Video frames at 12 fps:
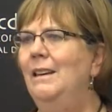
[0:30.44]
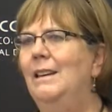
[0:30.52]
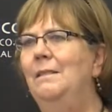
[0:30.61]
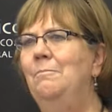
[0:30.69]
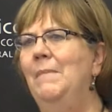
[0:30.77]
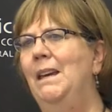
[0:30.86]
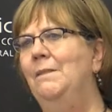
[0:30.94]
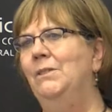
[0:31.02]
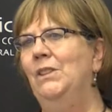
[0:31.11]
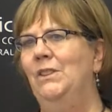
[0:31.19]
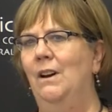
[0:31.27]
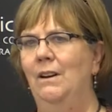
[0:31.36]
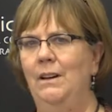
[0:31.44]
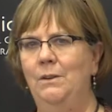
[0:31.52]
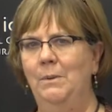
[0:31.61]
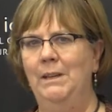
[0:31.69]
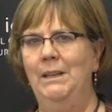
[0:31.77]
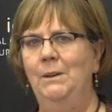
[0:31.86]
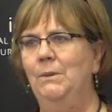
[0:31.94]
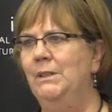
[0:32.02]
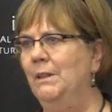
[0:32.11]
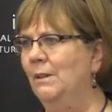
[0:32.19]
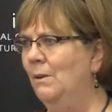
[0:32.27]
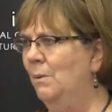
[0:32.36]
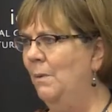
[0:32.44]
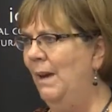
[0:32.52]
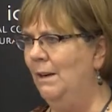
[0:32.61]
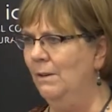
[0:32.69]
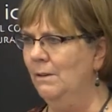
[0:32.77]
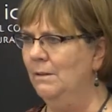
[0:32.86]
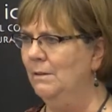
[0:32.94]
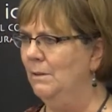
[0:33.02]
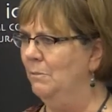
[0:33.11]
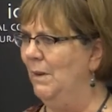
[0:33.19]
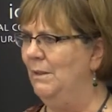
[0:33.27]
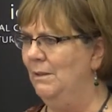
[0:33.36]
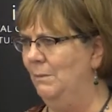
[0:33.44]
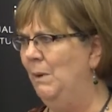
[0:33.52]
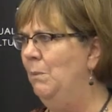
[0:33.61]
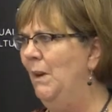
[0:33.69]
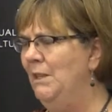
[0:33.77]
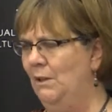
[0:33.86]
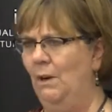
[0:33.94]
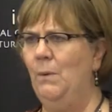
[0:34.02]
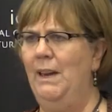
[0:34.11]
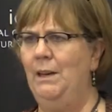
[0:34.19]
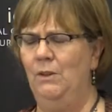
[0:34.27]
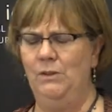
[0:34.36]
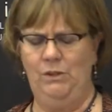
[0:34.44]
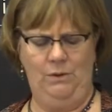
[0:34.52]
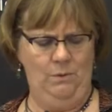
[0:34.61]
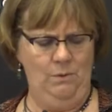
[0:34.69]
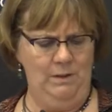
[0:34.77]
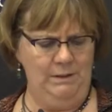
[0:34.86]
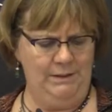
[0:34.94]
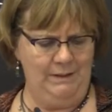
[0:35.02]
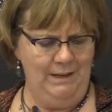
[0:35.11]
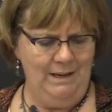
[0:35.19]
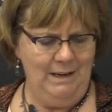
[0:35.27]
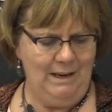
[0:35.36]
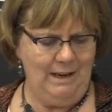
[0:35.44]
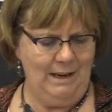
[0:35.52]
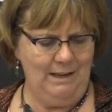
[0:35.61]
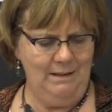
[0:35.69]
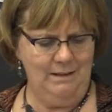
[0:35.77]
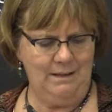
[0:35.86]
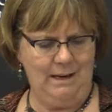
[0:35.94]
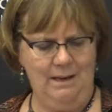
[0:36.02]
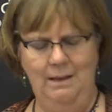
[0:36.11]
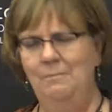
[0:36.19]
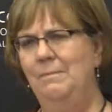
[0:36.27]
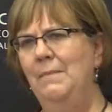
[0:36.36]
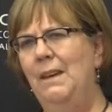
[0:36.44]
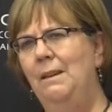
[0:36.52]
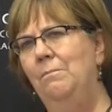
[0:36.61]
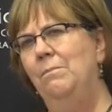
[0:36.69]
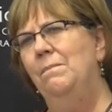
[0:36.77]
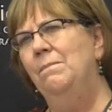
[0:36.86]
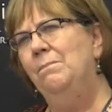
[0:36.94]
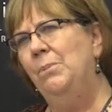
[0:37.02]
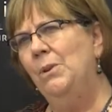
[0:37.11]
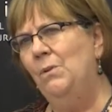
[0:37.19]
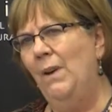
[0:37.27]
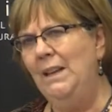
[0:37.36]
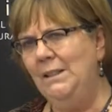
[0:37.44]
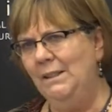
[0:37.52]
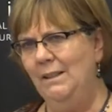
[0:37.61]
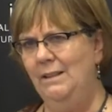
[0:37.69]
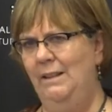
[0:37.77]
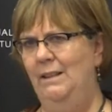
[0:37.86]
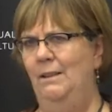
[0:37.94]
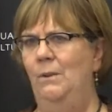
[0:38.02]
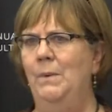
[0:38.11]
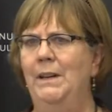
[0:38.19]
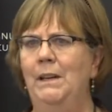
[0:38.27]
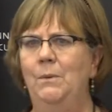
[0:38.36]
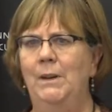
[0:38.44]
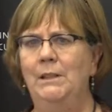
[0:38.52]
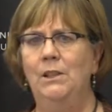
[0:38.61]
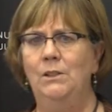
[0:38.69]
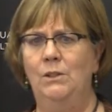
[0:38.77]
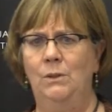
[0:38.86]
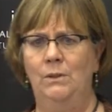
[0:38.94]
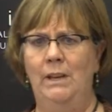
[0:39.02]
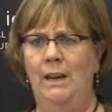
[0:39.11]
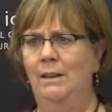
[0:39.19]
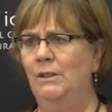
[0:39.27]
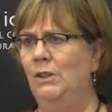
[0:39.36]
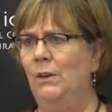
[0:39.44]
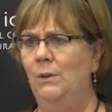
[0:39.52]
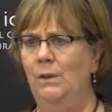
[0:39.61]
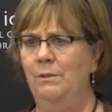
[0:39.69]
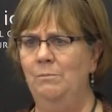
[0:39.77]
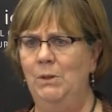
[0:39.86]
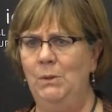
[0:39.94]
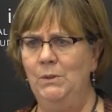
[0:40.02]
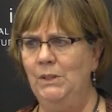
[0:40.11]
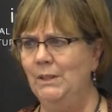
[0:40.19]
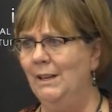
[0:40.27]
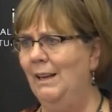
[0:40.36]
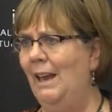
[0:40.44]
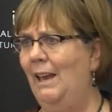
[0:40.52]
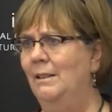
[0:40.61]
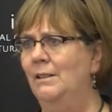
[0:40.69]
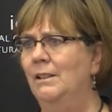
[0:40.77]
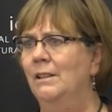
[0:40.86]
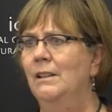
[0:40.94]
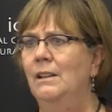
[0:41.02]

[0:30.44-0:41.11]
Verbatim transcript: It may have started when he was a Quaker, when he went to Quaker schools, and um, it progressed a little when he went to Juilliard School of Music and